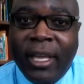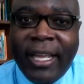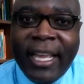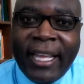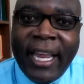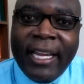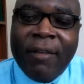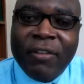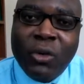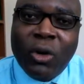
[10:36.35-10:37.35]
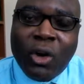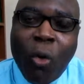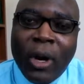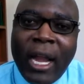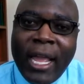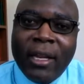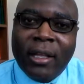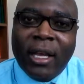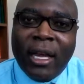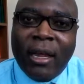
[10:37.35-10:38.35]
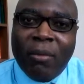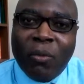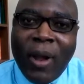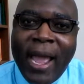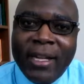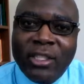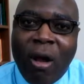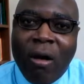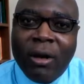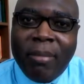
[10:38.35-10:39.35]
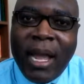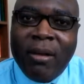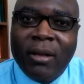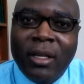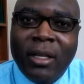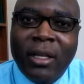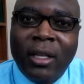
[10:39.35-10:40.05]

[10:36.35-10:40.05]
and get kicked off into a corner like Ryan is talking about.